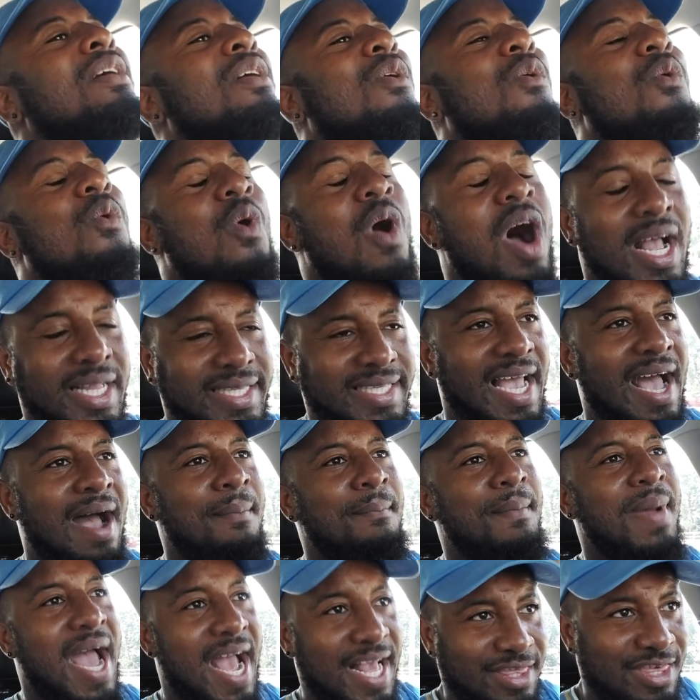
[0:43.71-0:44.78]
What a
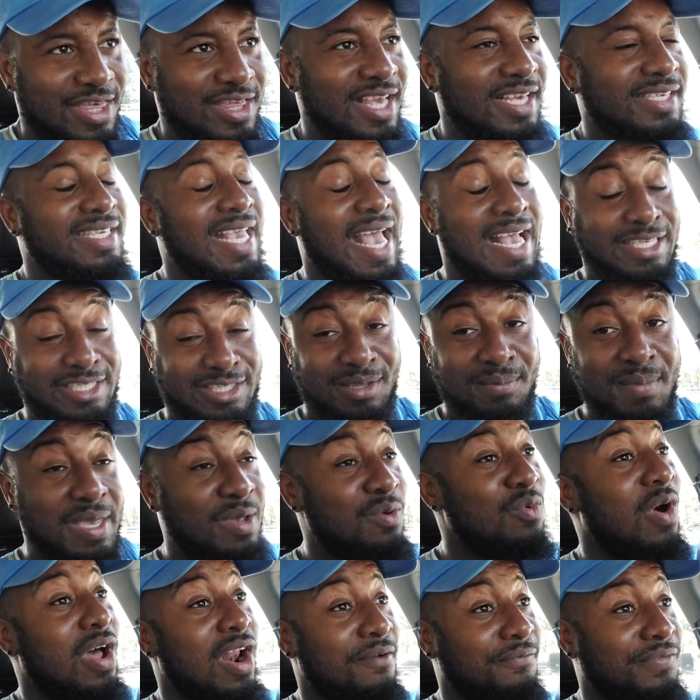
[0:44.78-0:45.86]
match. This has to be
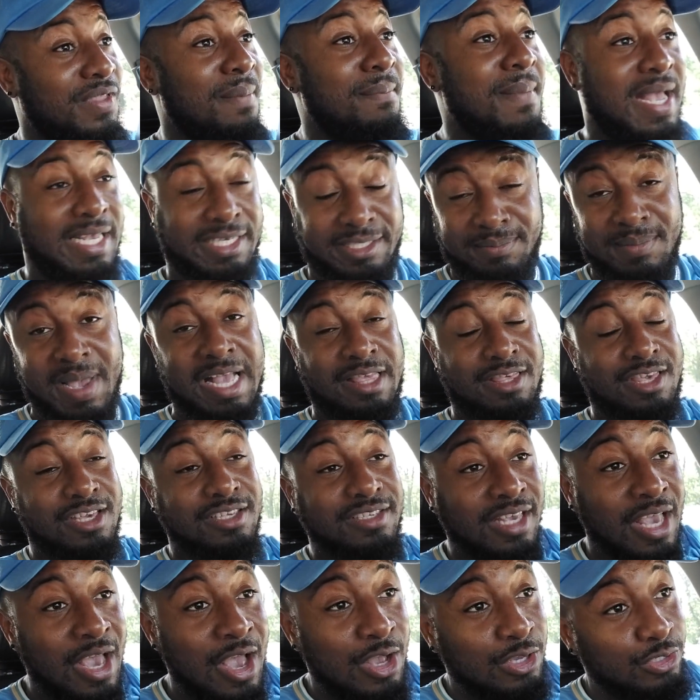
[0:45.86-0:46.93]
one of the best
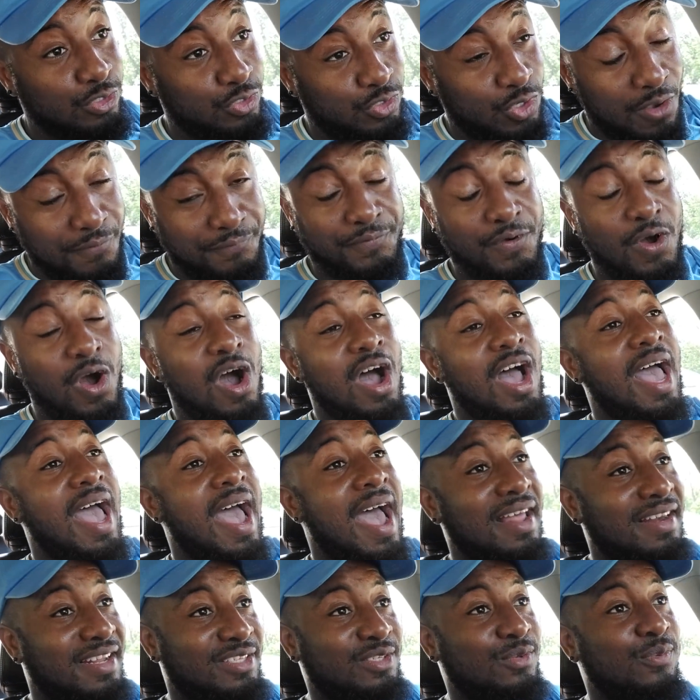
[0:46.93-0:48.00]
matches so far
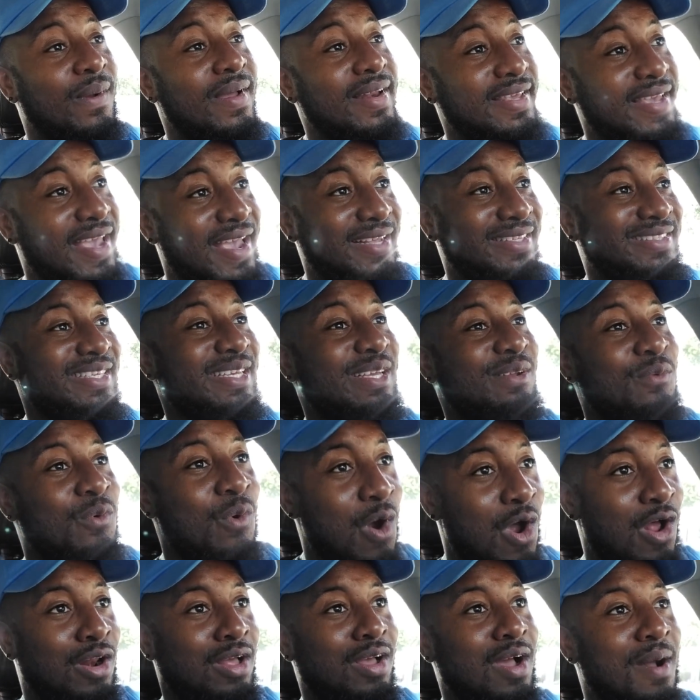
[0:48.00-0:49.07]
at the 2018
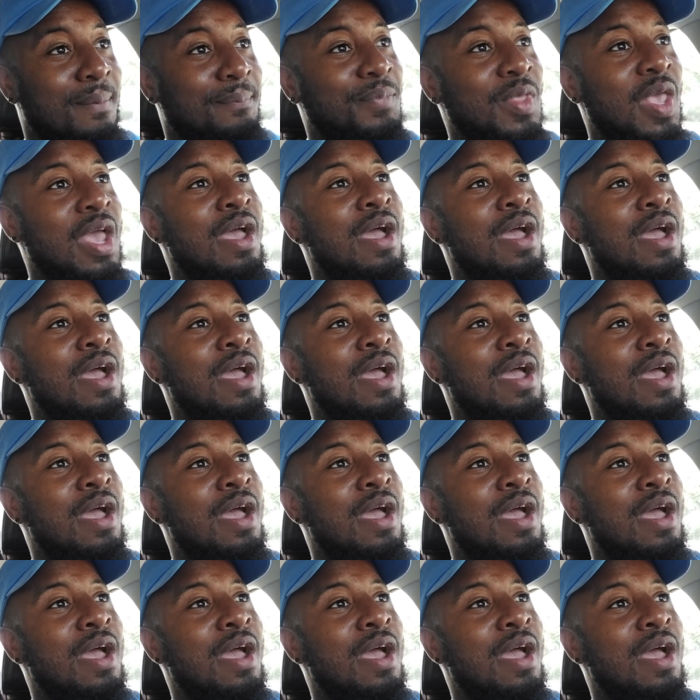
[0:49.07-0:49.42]
World Cup.